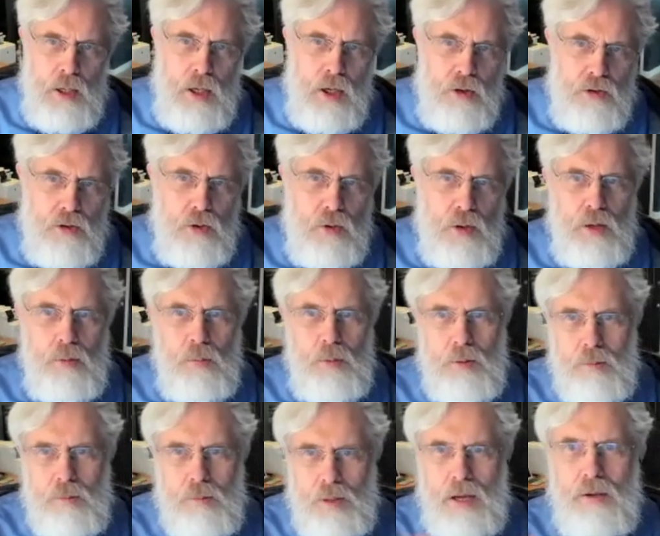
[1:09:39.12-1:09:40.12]
so anyway,
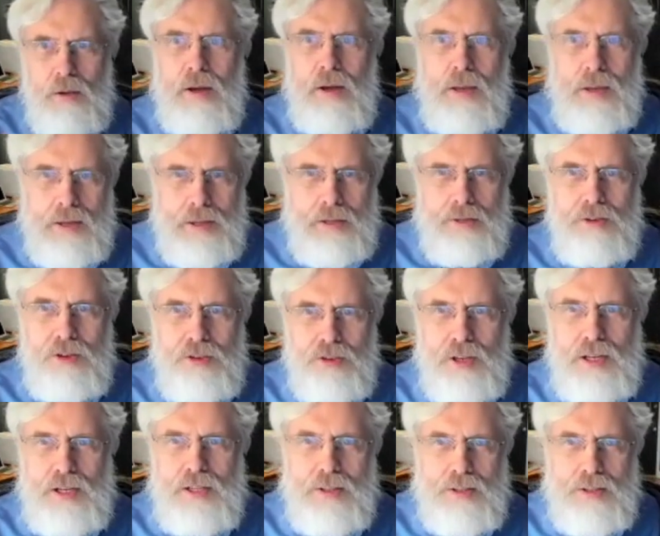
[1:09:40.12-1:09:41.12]
we have again, just
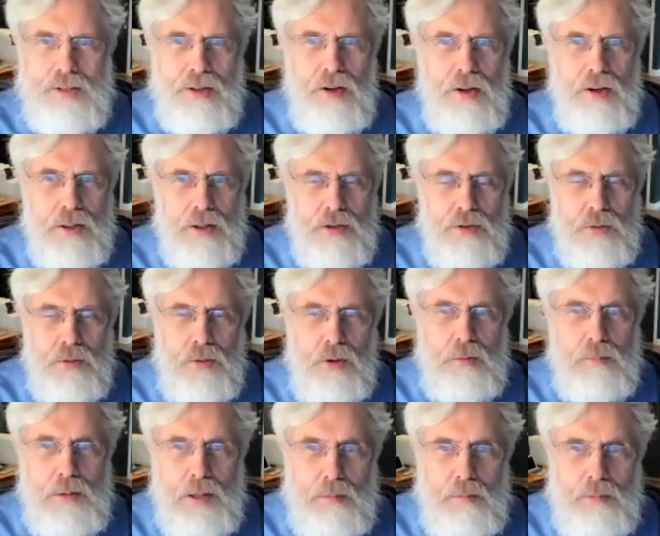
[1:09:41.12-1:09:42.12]
like the talk, things we
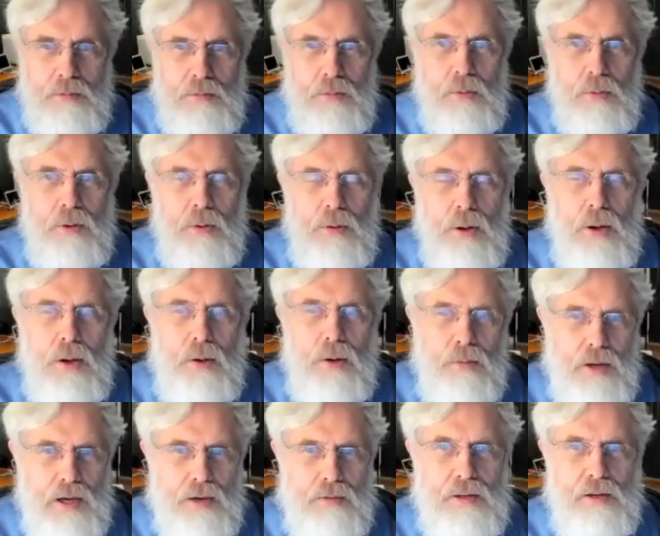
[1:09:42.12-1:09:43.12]
talked about before,
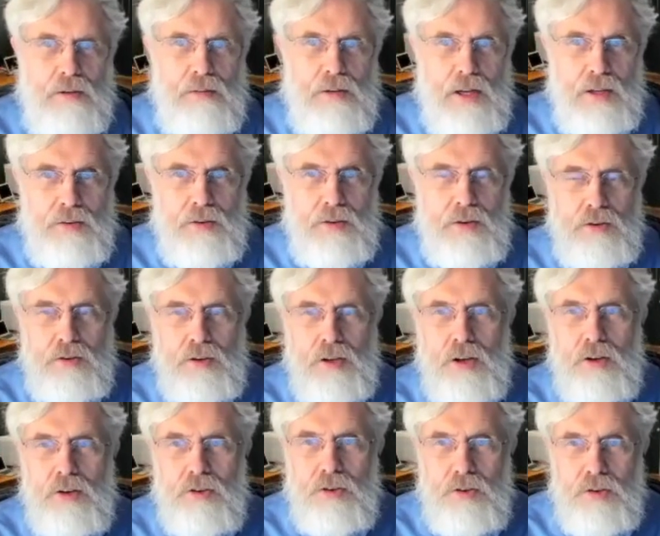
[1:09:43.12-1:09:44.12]
we have to have lots of
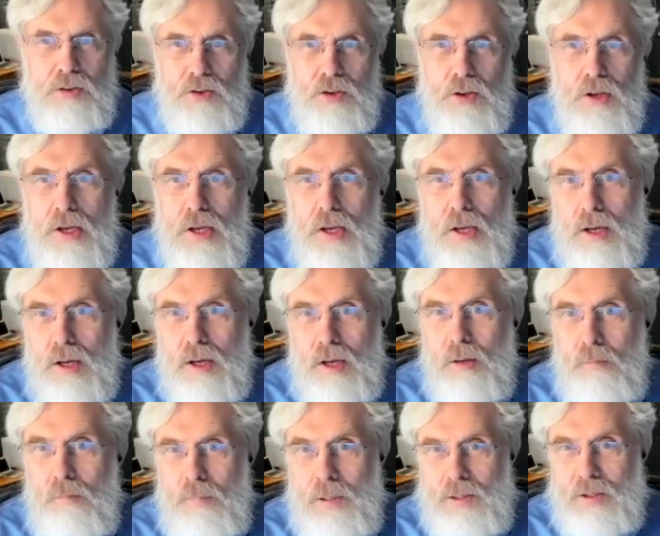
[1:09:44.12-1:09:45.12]
discussions,
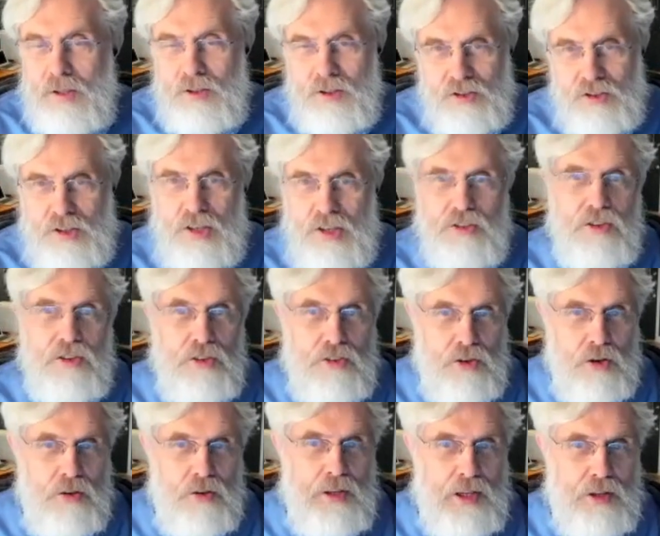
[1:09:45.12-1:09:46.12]
but the discussions
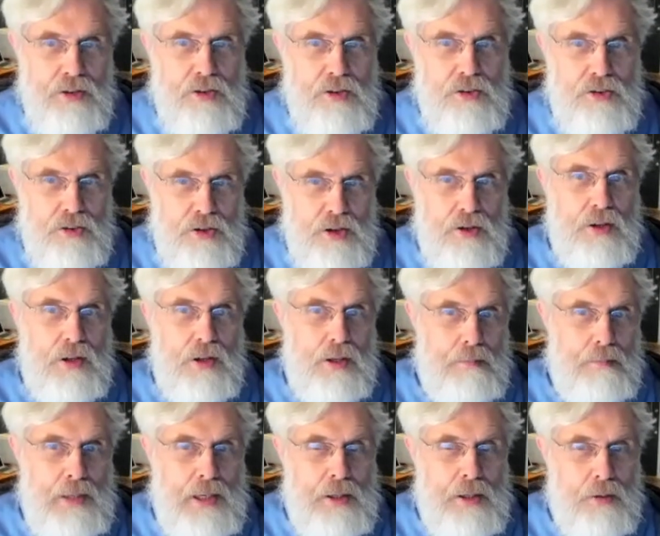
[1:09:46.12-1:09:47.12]
don't necessarily
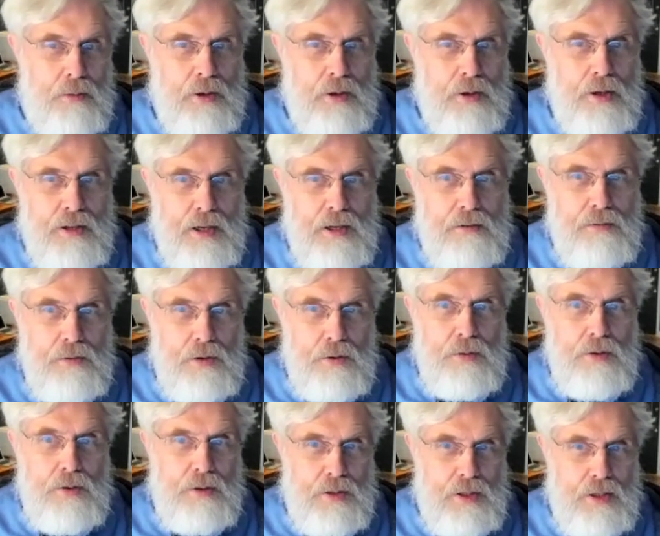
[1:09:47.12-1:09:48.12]
mean that we're going to take a
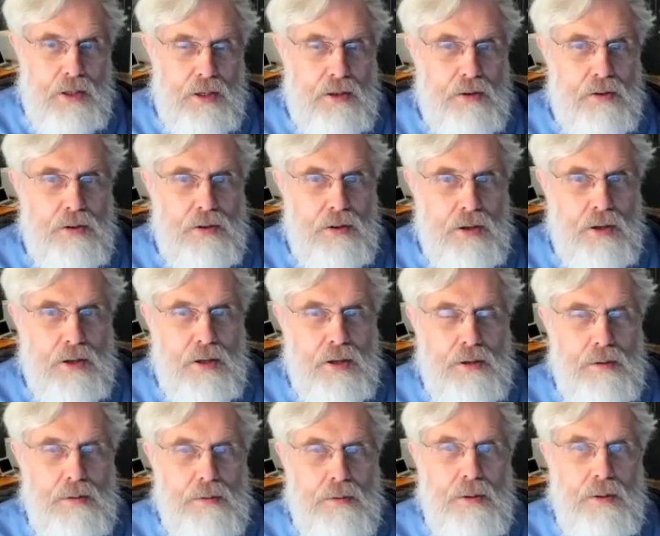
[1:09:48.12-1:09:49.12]
vote at the end,
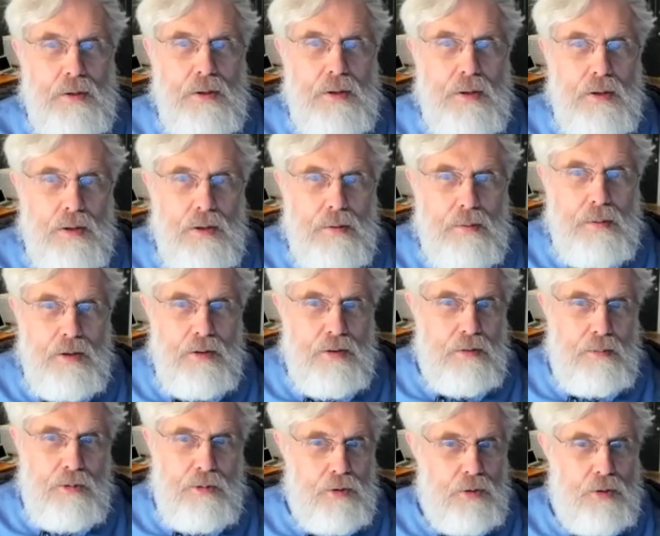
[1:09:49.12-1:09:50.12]
because uh,
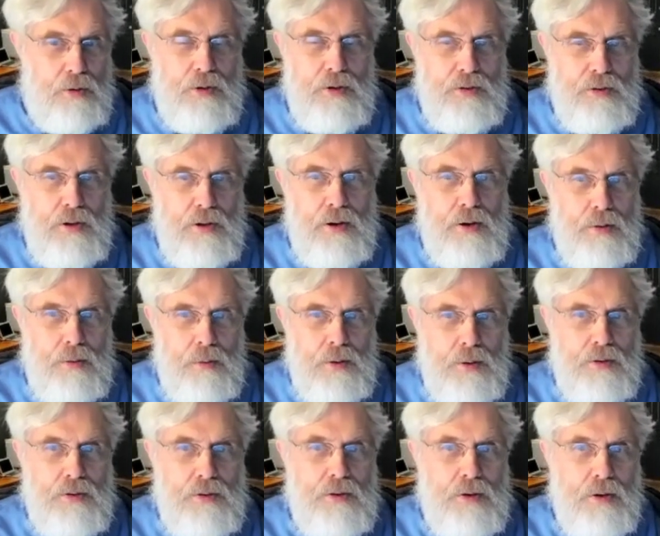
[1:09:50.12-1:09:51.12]
the majority is not
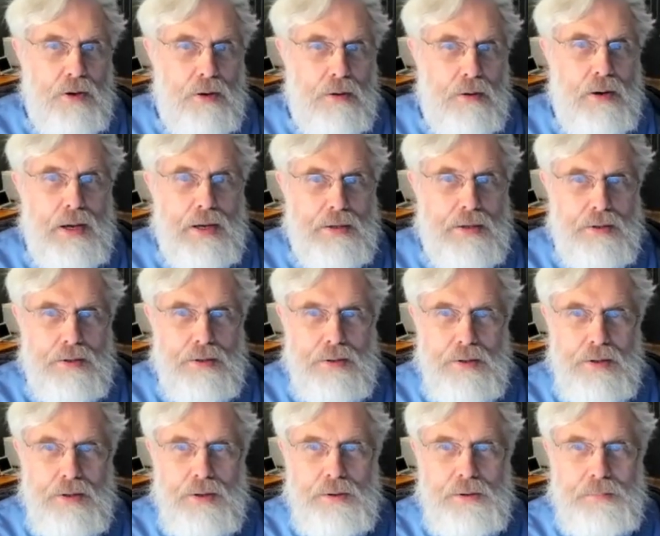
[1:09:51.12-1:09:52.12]
always correct,
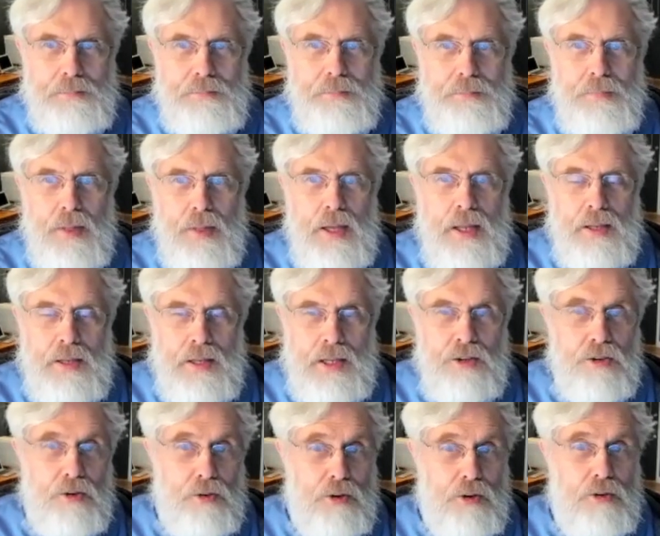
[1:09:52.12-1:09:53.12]
um, and it
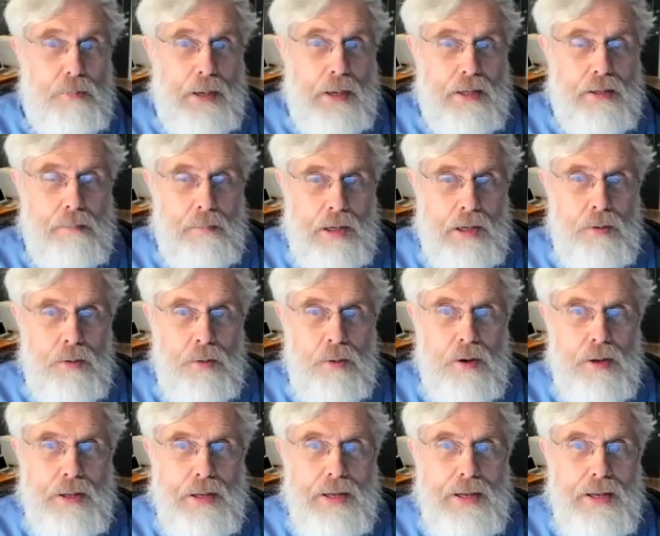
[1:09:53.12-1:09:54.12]
needs to respect the
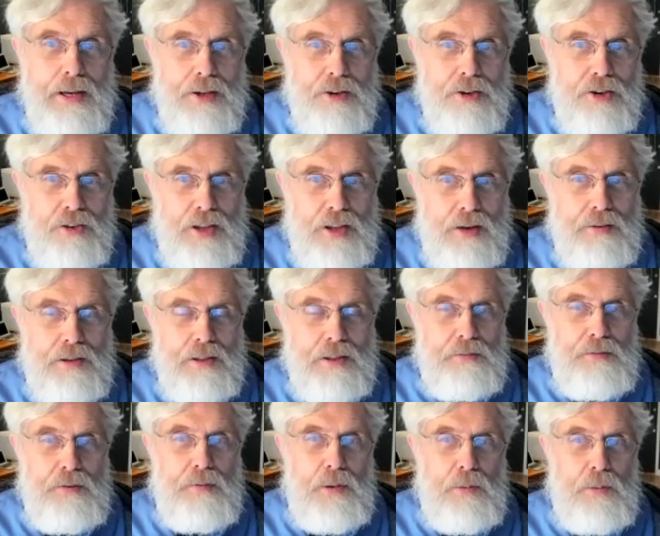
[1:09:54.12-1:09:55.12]
minority. Just having the
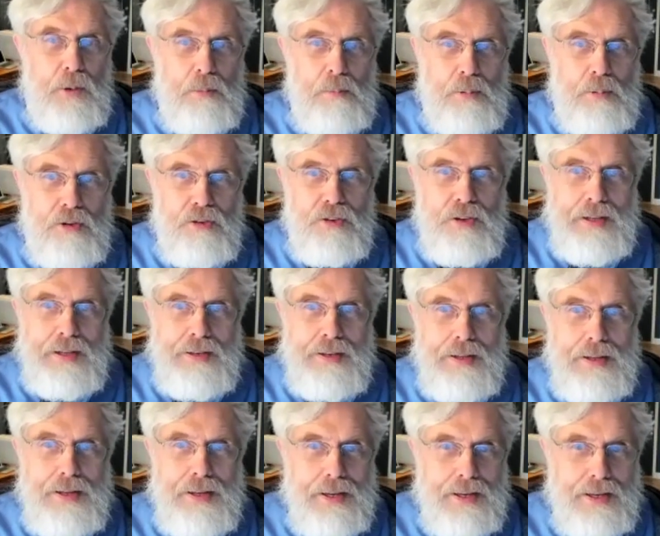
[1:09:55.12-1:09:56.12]
51 percent
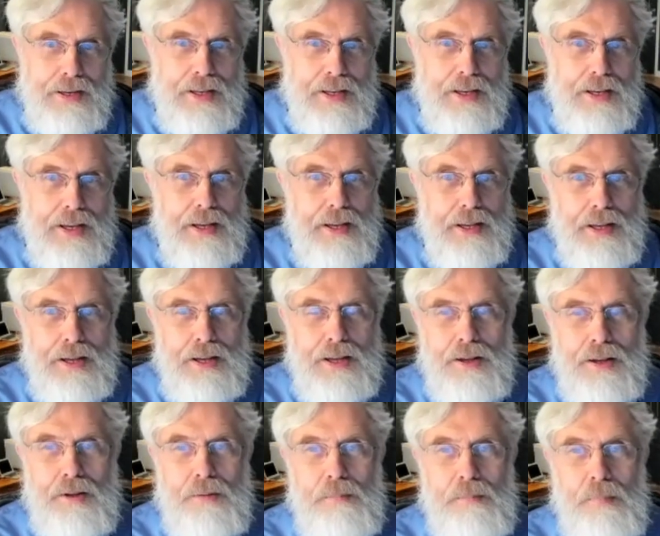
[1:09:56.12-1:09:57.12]

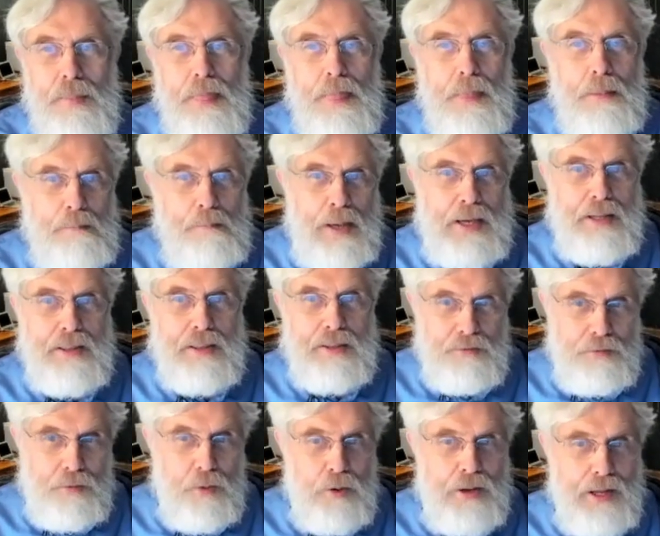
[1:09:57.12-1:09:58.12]
um, make the
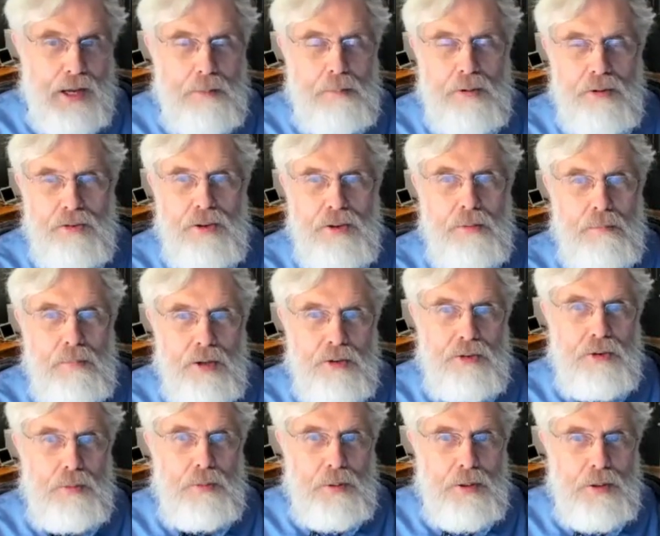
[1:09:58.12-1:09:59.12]
49 percent
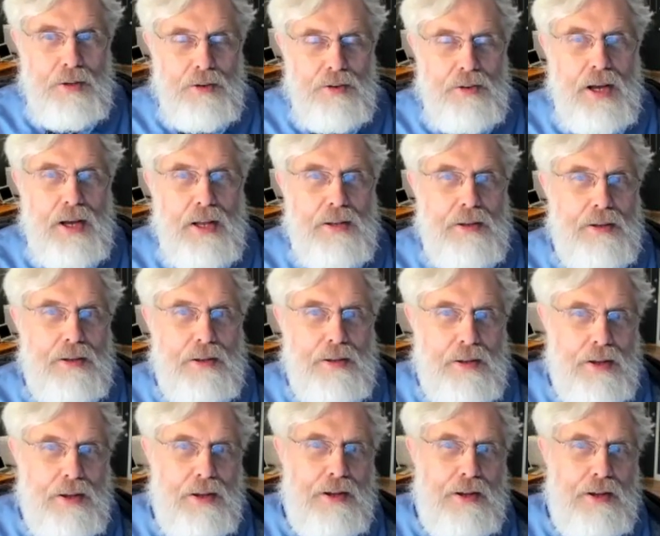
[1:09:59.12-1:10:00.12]
miserable is not
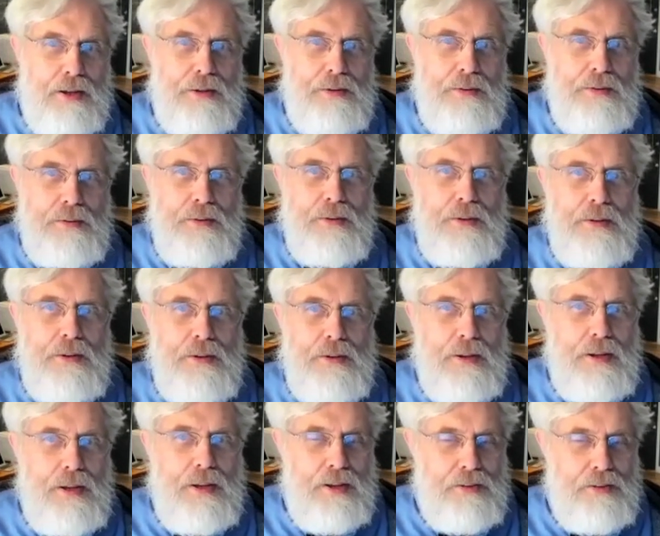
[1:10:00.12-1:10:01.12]
uh,
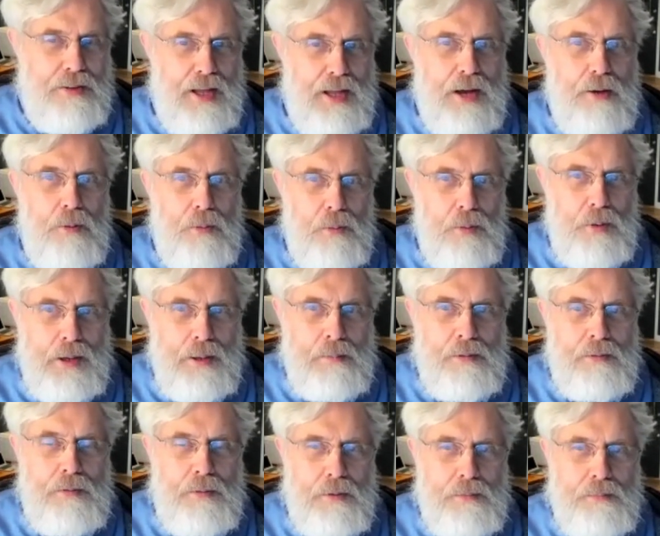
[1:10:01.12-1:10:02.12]
is not what we're
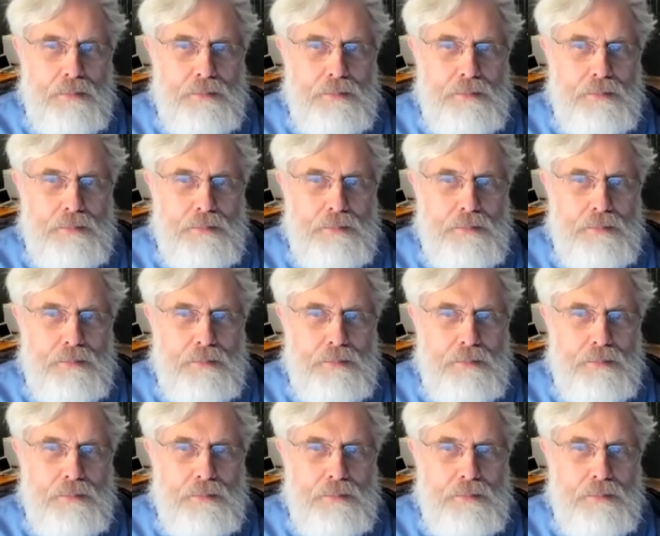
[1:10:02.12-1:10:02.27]
aiming for.